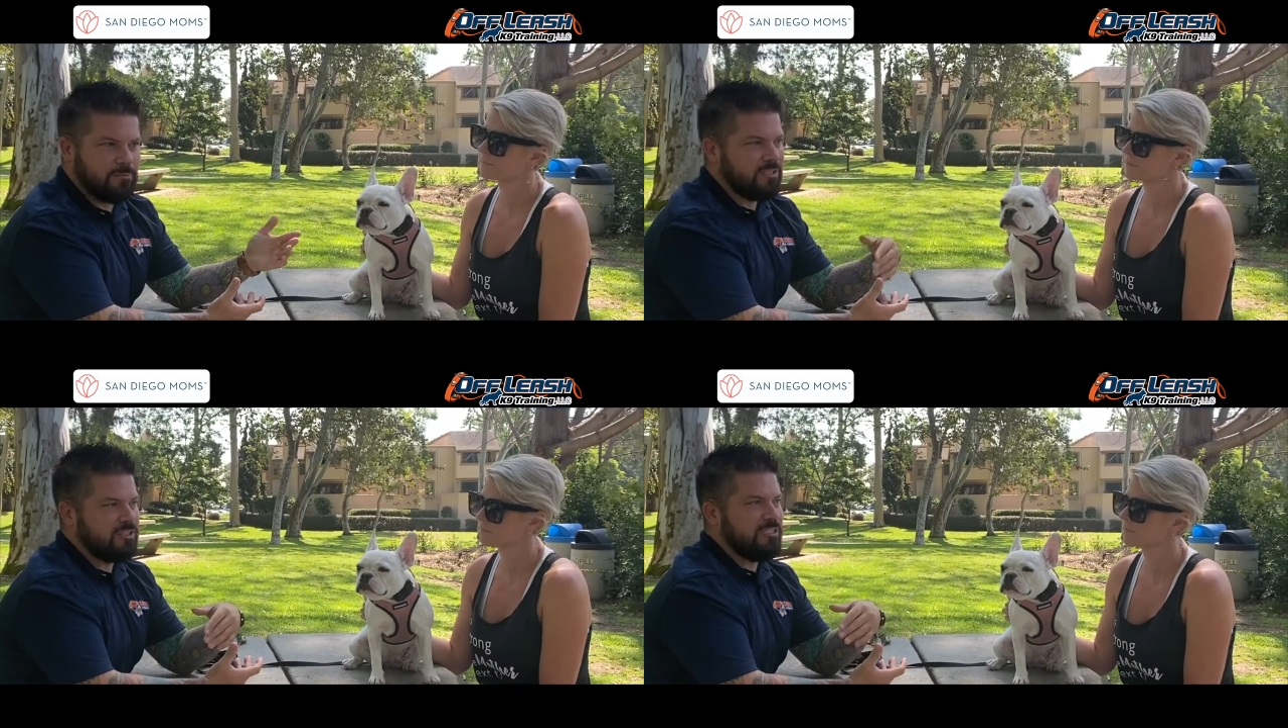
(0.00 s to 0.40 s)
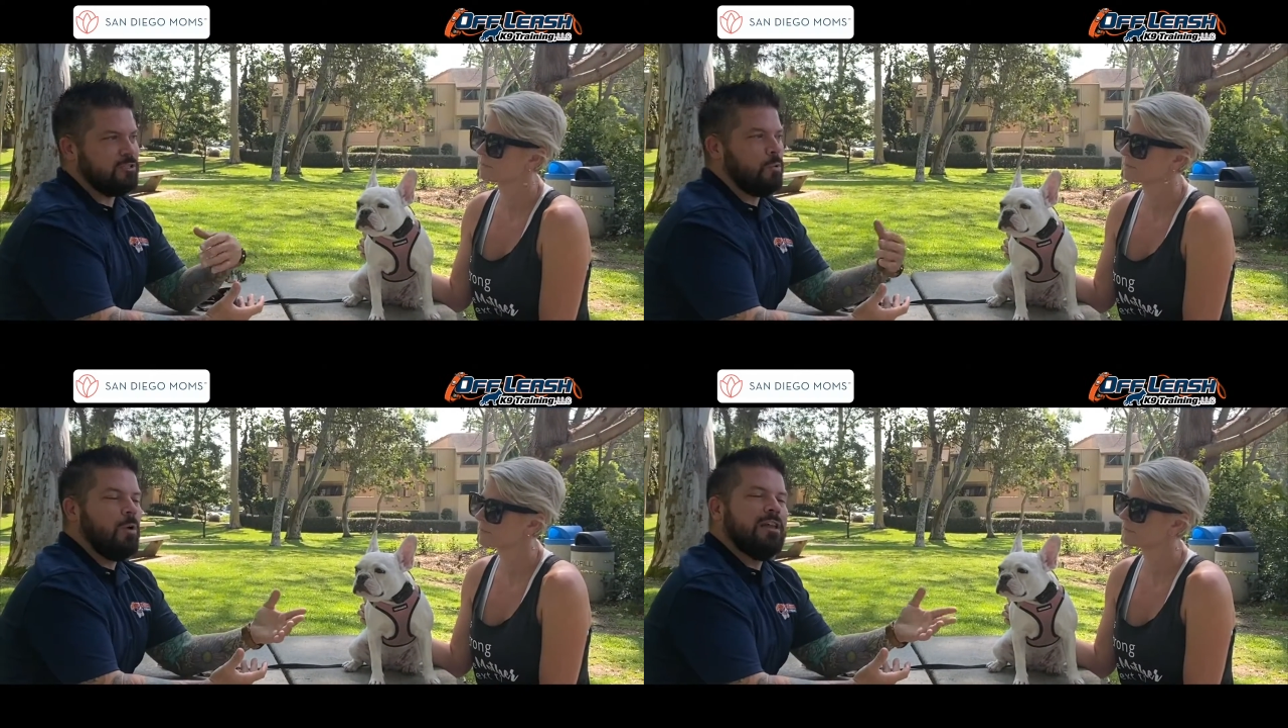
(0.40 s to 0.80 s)
When she's
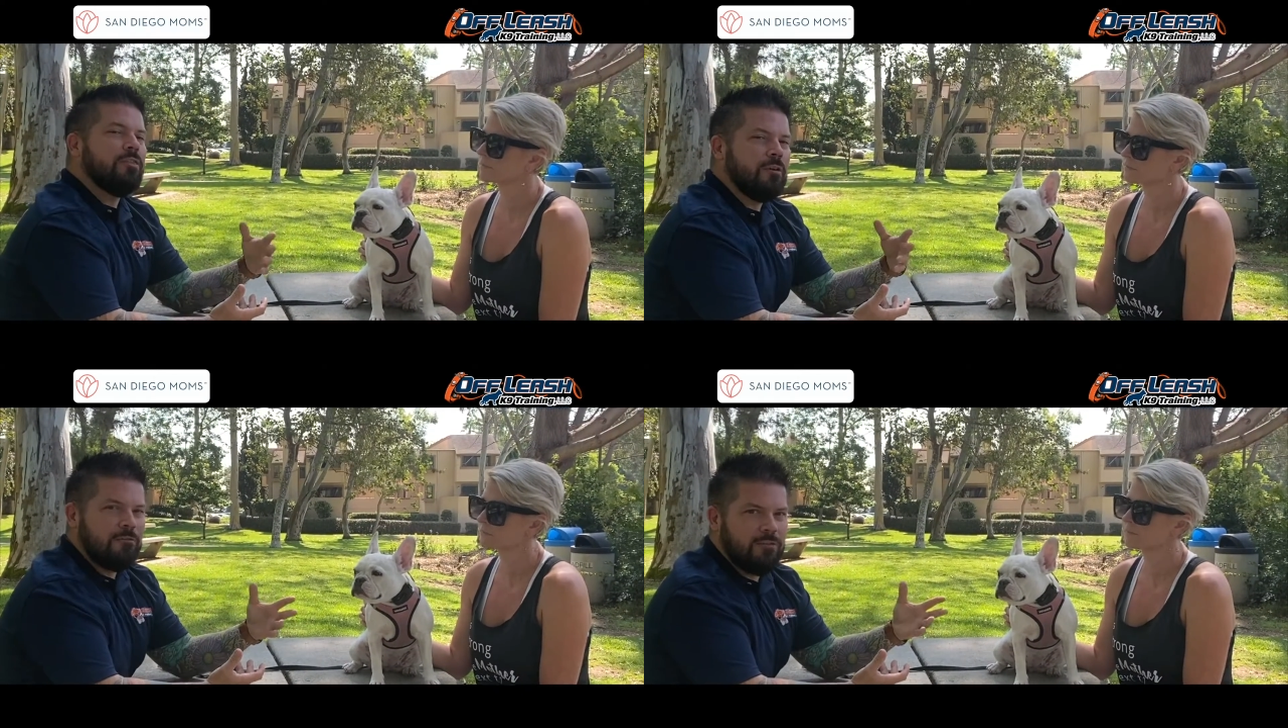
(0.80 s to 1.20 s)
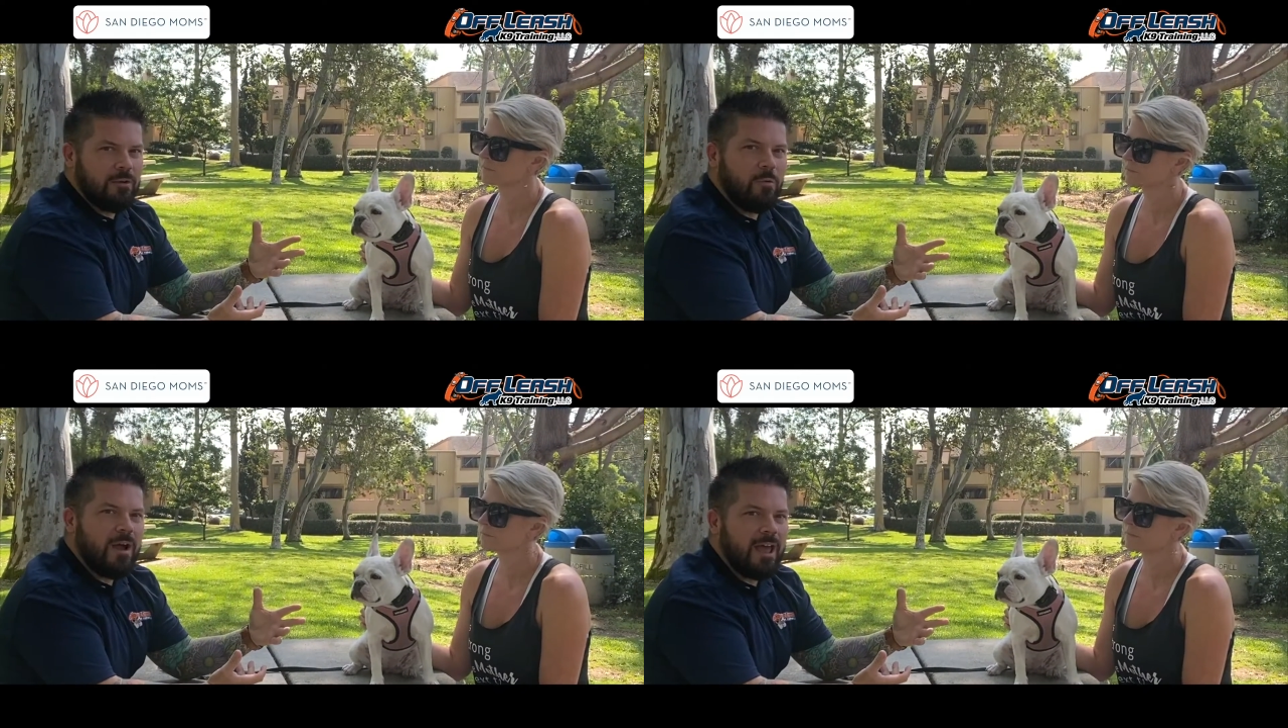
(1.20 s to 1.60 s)
20, 30 feet
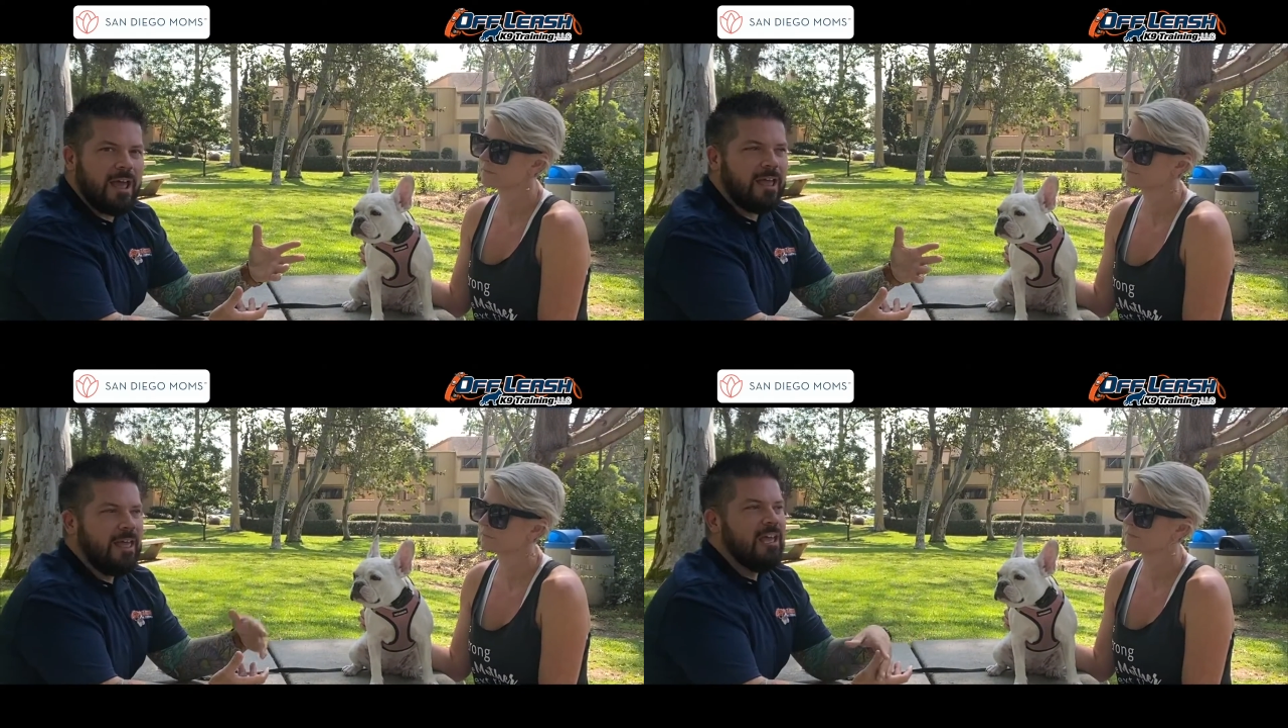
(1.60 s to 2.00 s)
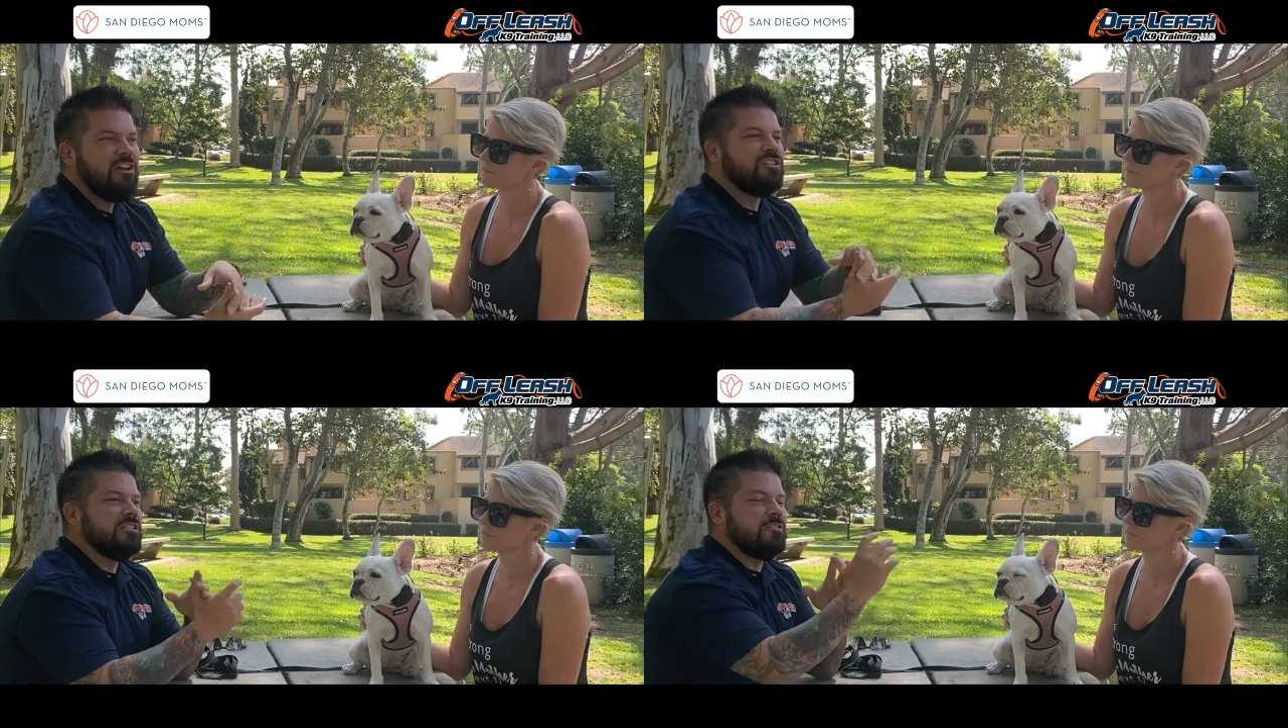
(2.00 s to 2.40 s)
away, she's